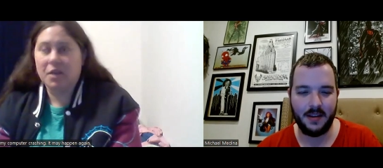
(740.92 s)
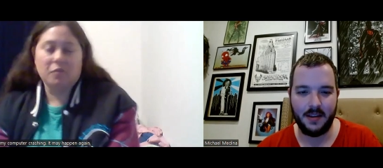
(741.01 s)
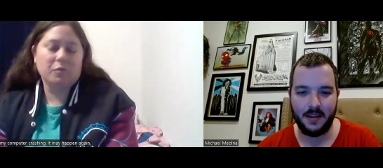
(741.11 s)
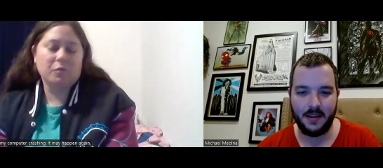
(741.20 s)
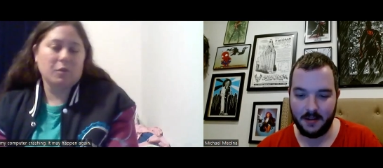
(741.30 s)
Speaker 1: of
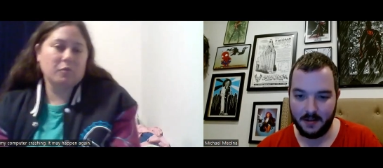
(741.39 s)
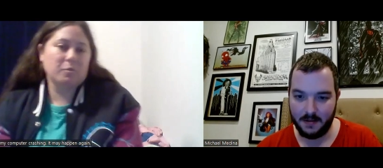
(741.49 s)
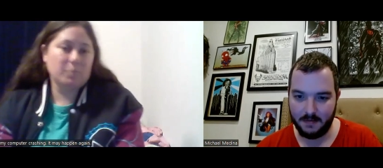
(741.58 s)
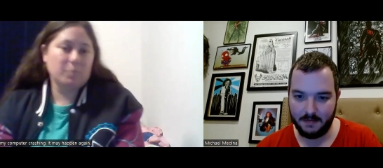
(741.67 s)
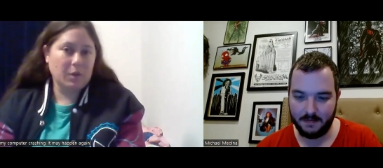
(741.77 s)
of
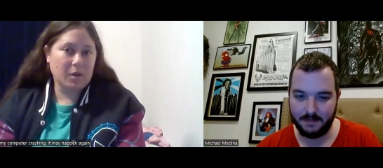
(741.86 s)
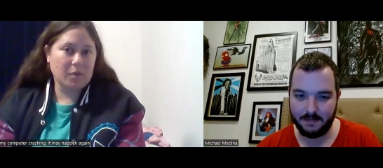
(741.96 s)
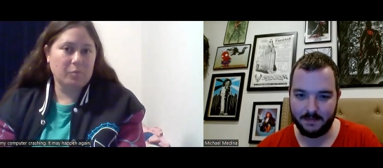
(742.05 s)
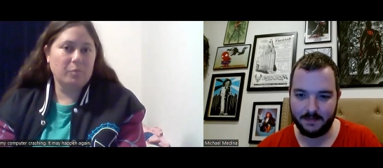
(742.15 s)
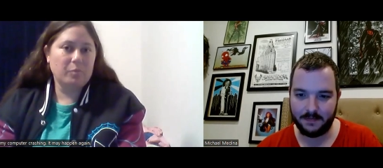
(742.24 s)
uh,
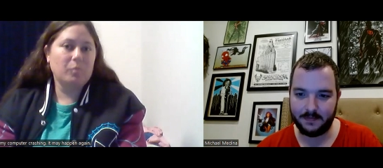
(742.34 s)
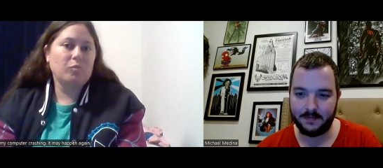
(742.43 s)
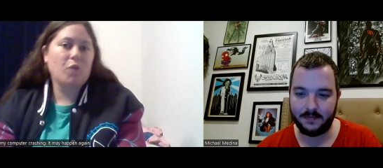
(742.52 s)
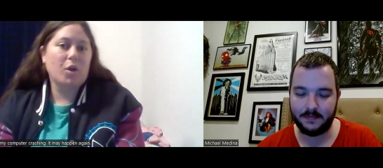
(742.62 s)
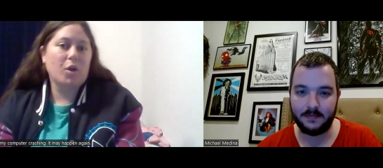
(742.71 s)

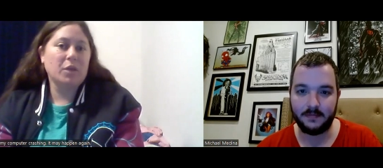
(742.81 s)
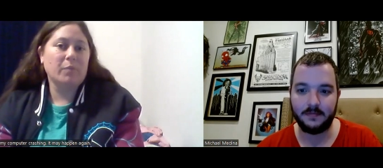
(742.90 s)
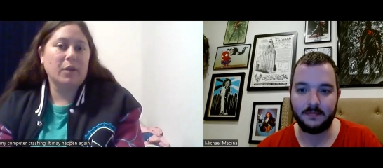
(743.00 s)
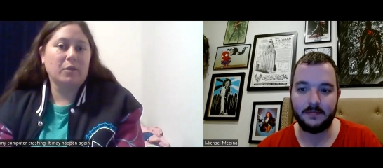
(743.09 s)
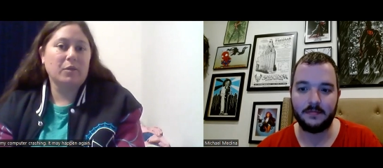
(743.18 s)
calling
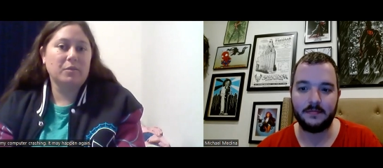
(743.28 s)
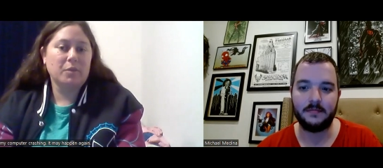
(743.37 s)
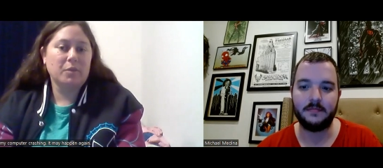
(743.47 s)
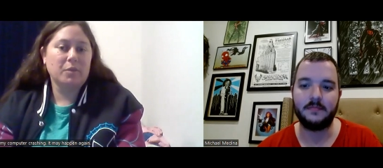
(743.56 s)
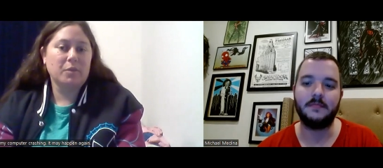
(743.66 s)
Miles a
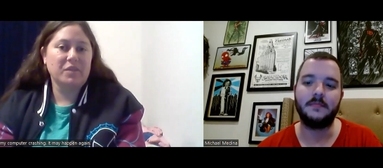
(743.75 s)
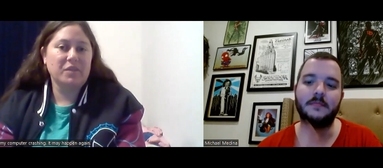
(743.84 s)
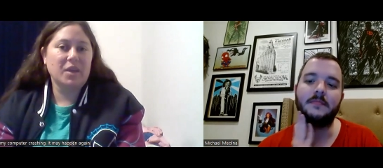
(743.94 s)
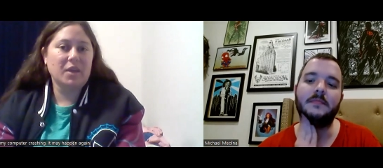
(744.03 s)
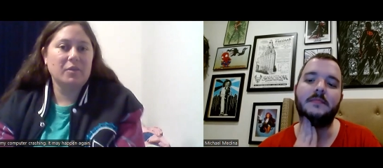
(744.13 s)

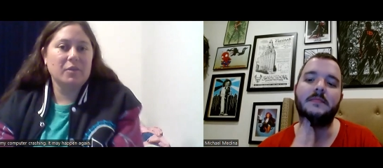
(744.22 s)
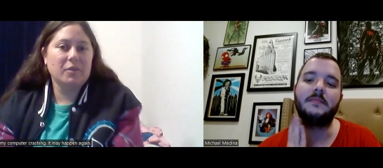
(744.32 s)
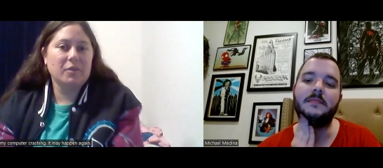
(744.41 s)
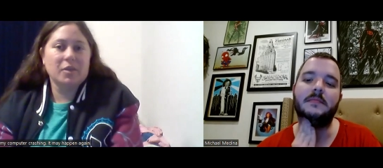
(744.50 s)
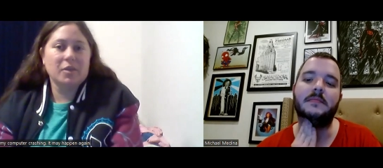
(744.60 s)
mistake.
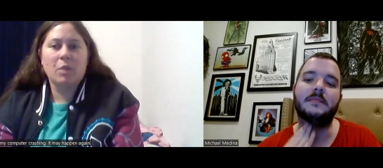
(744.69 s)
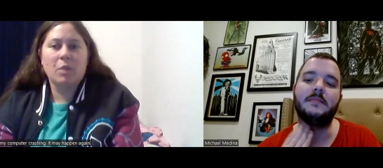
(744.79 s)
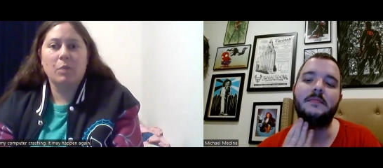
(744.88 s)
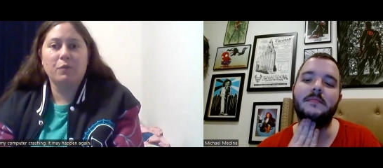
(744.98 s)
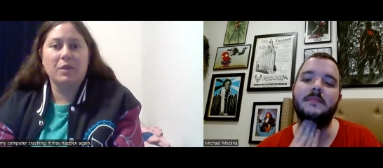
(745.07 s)
Uh, My
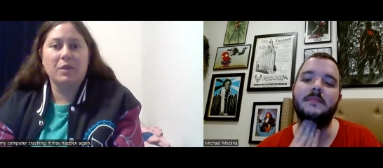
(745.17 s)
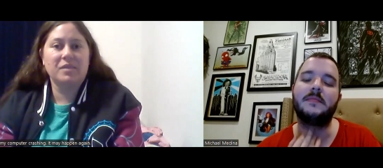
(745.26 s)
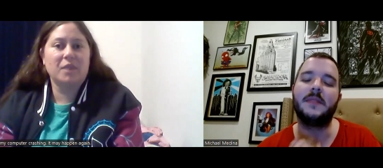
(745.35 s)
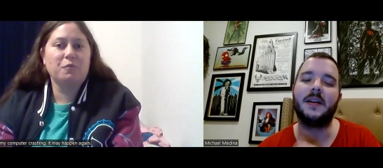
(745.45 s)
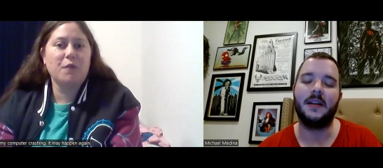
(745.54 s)
friend said,
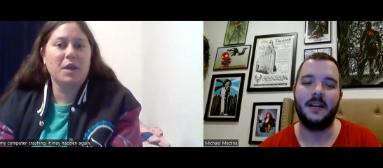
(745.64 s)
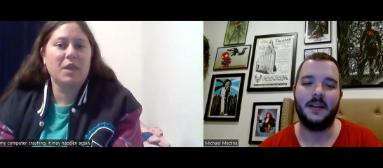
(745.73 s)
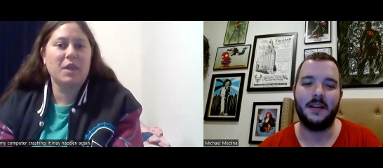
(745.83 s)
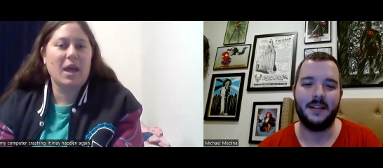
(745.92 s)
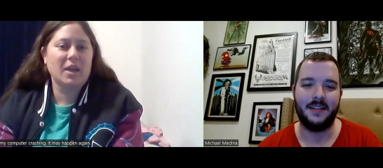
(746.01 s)
fuck
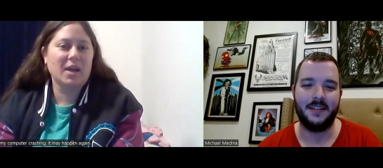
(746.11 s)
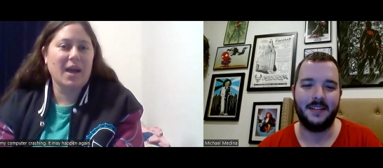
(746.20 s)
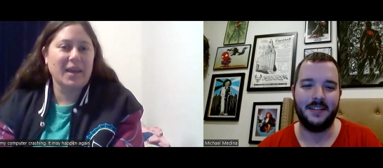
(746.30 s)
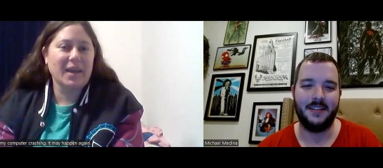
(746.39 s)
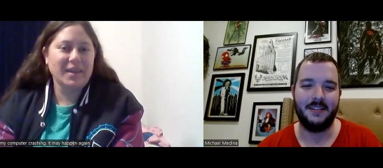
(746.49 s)
that
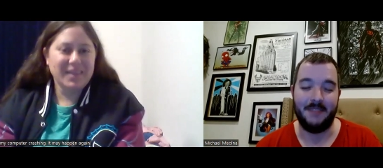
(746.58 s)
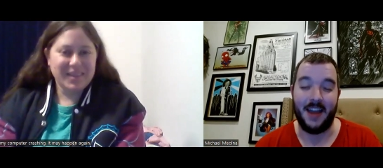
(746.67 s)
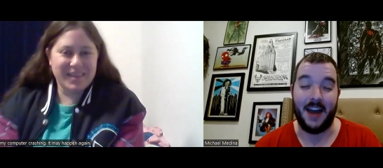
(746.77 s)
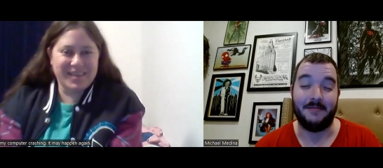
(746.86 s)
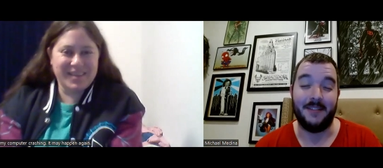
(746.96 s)
guy.
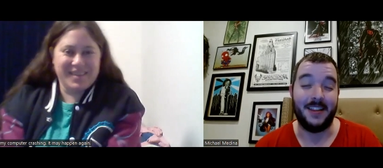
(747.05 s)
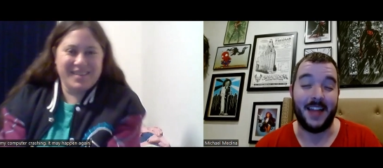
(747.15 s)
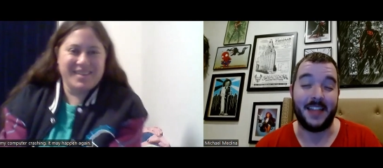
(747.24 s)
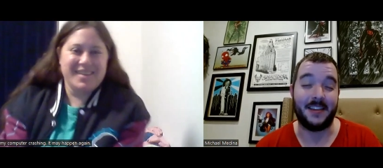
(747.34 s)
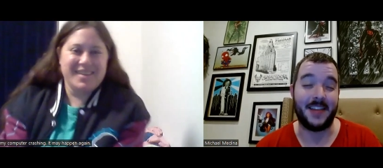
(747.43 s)
Speaker 2: Yeah,
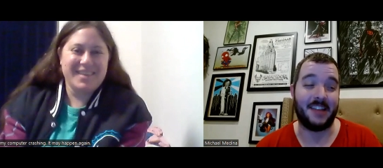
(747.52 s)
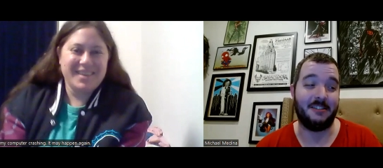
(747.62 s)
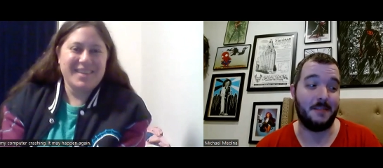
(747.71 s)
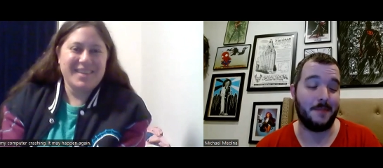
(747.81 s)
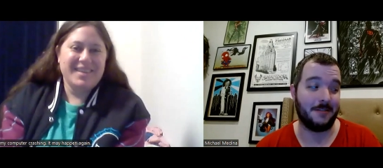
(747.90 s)
that's exactly
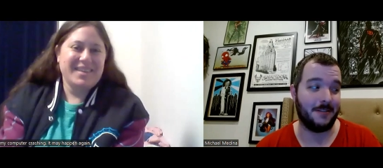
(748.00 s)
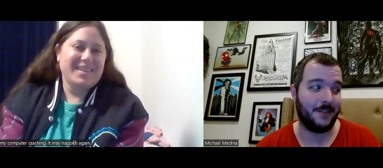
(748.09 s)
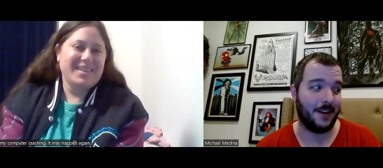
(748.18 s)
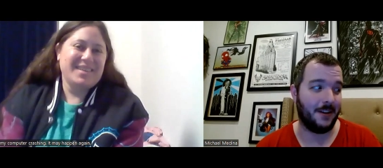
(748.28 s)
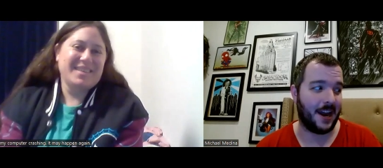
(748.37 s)
what you're supposed to
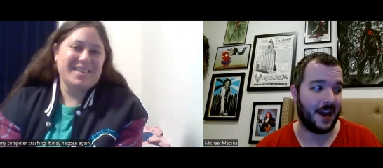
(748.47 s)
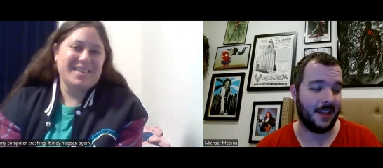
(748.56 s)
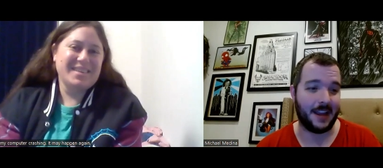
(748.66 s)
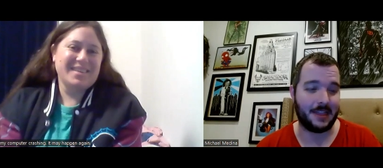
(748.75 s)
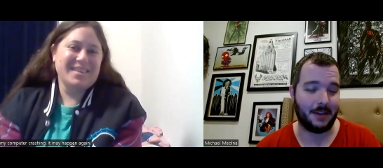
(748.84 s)
feel. And I
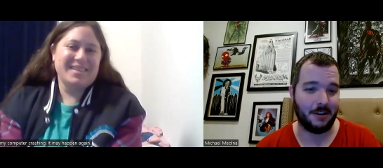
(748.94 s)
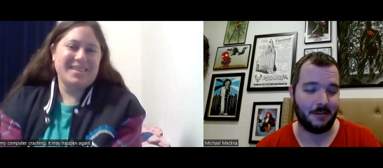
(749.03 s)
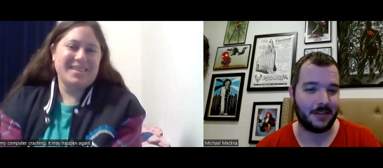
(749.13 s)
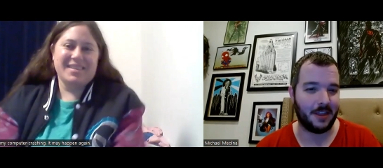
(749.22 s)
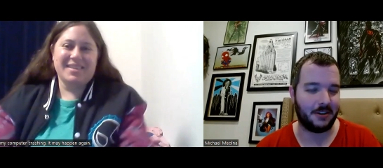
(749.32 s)
like the,
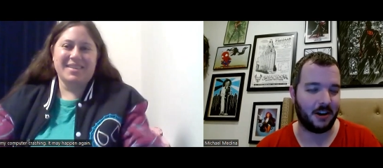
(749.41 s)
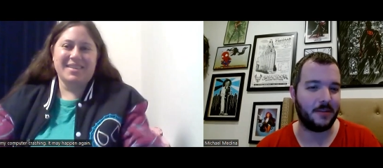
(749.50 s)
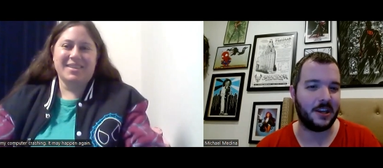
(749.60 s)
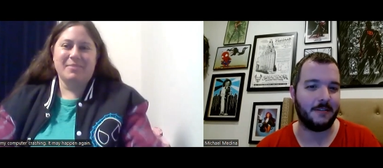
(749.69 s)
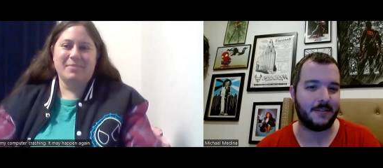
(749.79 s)
use, the
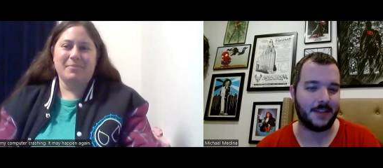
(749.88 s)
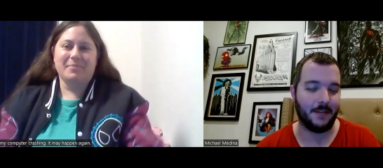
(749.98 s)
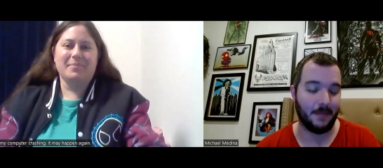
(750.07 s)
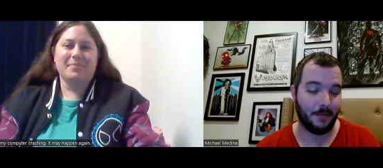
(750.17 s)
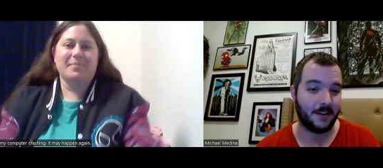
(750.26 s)
term you use,
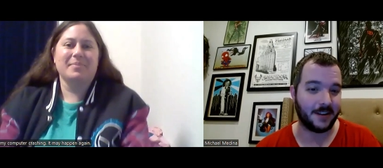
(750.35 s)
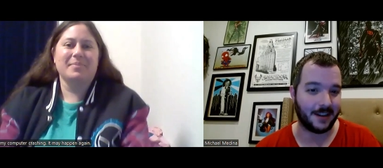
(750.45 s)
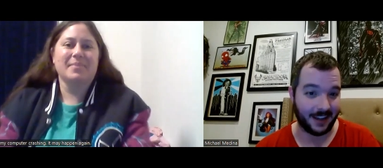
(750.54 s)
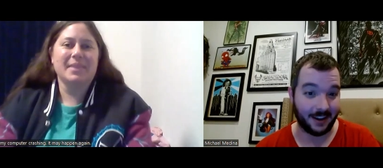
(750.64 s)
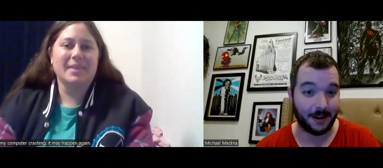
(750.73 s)
self-appointed
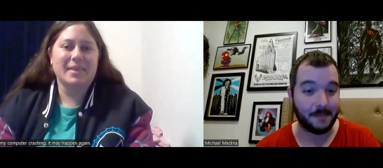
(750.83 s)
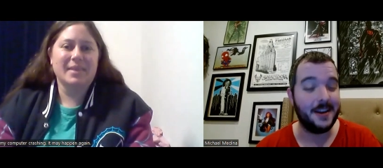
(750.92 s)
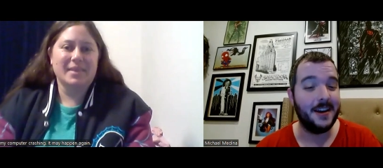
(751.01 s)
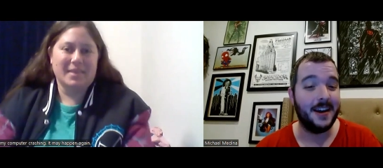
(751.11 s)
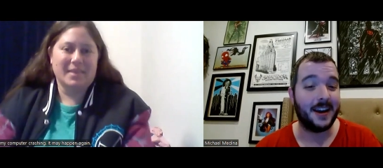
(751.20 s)
leader.
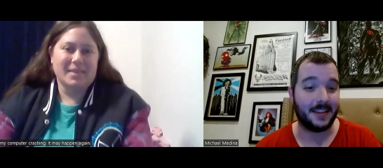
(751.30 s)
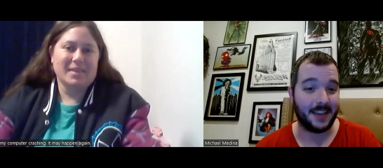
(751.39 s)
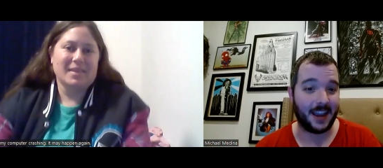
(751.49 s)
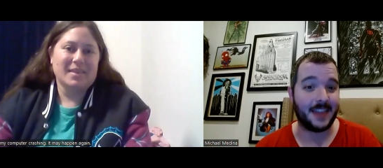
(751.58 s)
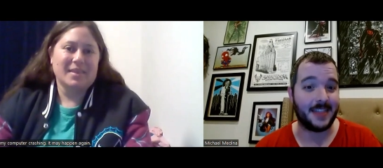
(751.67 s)
Because,
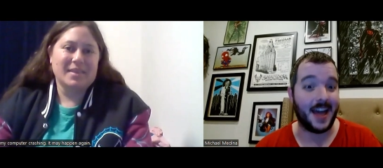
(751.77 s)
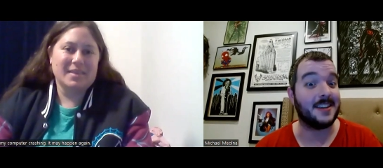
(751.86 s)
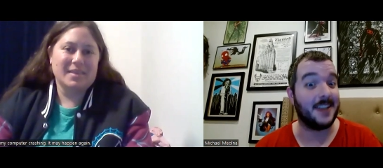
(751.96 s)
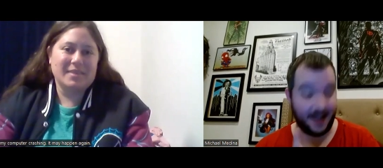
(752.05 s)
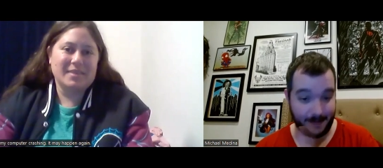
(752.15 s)
again,
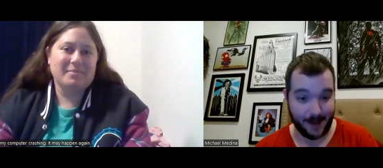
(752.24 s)
that ties